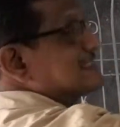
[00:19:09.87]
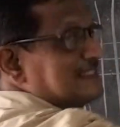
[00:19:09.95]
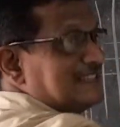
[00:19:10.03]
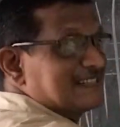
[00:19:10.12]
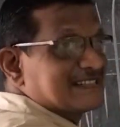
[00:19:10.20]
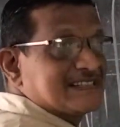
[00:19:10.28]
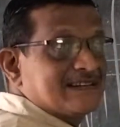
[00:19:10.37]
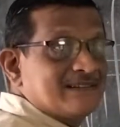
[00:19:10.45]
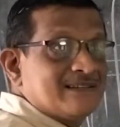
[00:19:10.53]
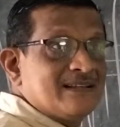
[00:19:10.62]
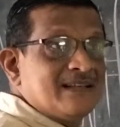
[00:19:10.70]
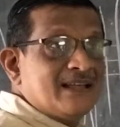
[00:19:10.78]
slits.
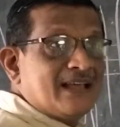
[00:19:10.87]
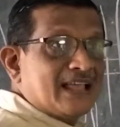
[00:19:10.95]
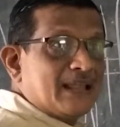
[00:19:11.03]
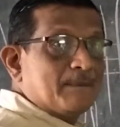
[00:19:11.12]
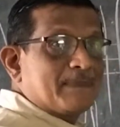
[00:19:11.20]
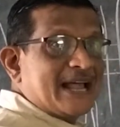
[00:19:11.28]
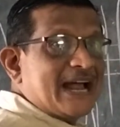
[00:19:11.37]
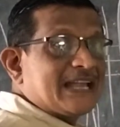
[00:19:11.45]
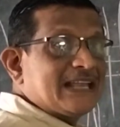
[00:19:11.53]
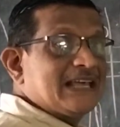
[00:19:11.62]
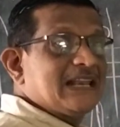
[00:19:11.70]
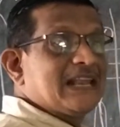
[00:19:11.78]
In
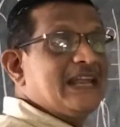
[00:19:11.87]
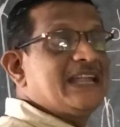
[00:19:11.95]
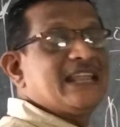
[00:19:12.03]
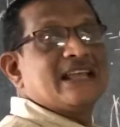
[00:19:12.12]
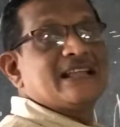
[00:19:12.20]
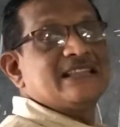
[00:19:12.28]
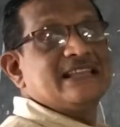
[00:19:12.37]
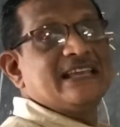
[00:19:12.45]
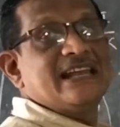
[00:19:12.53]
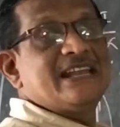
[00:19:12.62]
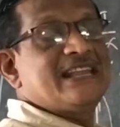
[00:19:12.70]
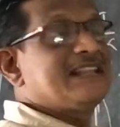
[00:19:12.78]
practical grating, the
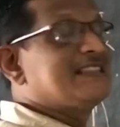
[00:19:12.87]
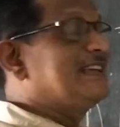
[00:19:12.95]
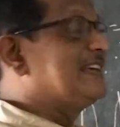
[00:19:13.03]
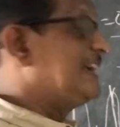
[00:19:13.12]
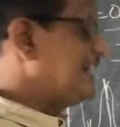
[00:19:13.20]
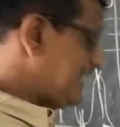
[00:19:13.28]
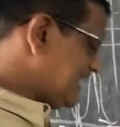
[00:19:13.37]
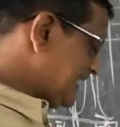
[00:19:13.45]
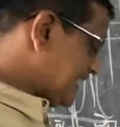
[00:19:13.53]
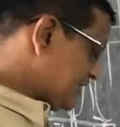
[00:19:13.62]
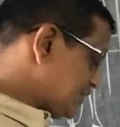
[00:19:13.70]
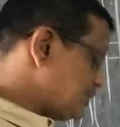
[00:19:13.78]
grating
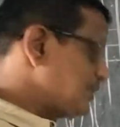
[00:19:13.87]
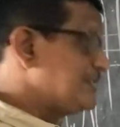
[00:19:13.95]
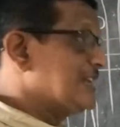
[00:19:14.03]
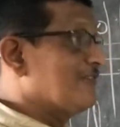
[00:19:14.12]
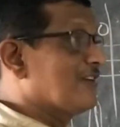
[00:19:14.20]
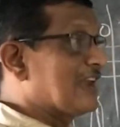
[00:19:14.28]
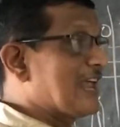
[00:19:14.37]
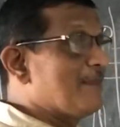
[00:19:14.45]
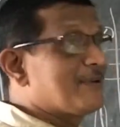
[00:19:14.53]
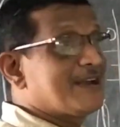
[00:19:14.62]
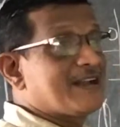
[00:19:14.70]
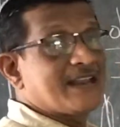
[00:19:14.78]
that is used in our
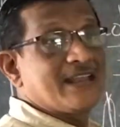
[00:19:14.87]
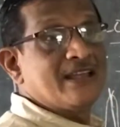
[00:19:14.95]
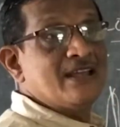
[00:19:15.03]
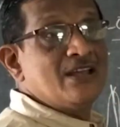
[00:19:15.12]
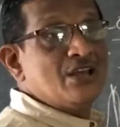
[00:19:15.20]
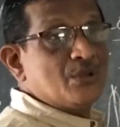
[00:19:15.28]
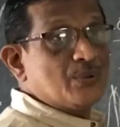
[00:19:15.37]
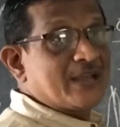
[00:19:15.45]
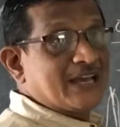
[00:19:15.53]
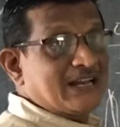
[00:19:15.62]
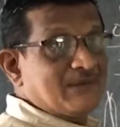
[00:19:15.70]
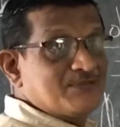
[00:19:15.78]
laboratory, you
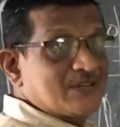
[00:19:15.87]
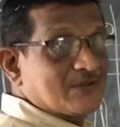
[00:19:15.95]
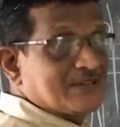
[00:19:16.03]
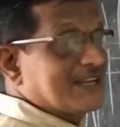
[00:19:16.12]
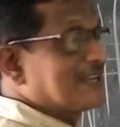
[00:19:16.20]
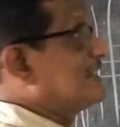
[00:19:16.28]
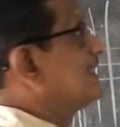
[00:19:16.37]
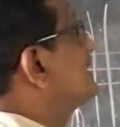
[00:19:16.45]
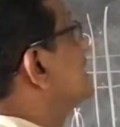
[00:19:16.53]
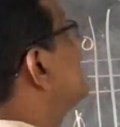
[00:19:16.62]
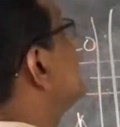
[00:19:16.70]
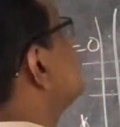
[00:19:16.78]
can observe that
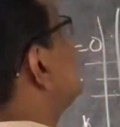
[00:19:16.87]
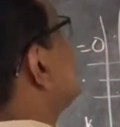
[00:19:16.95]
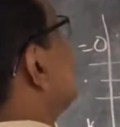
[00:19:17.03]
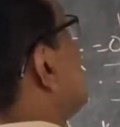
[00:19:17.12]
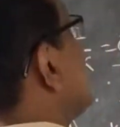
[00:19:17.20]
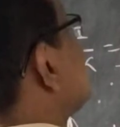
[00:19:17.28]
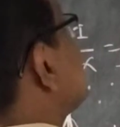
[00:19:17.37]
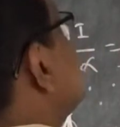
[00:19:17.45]
it is written as